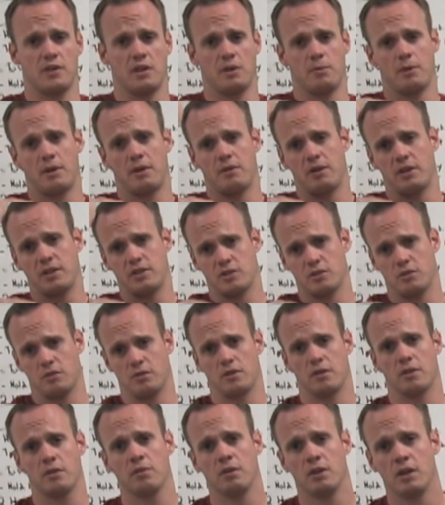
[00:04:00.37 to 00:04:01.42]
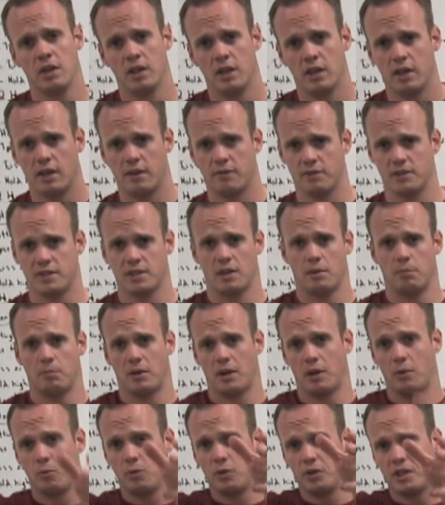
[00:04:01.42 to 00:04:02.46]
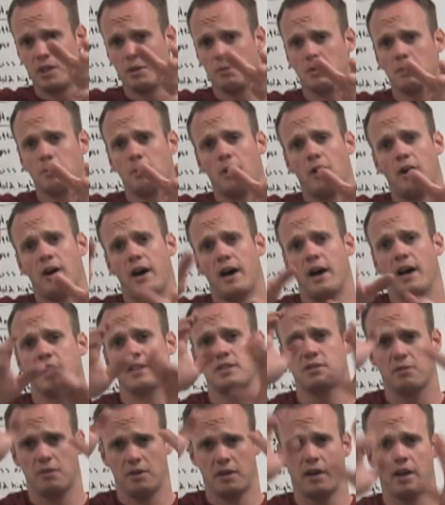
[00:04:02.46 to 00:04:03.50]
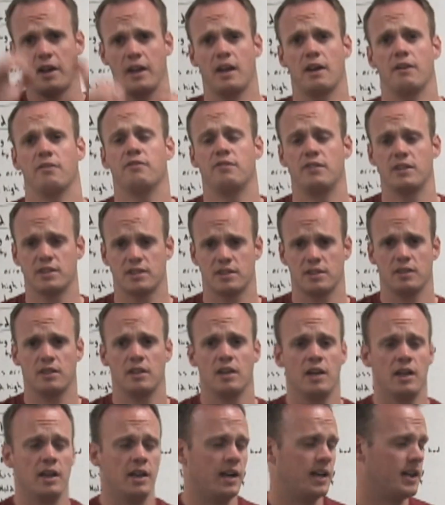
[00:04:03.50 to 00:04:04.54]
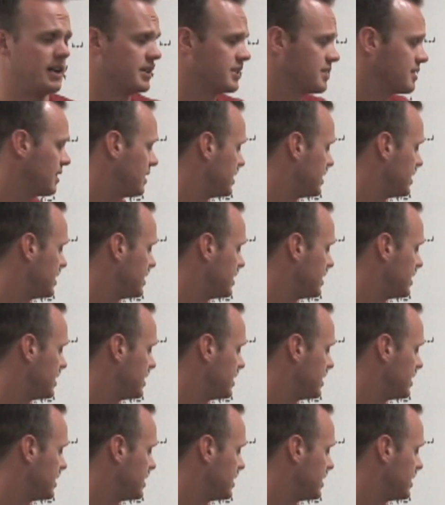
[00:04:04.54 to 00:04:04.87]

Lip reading: front of my right shoulder every time. But I will keep the ball high so that I have vision and it's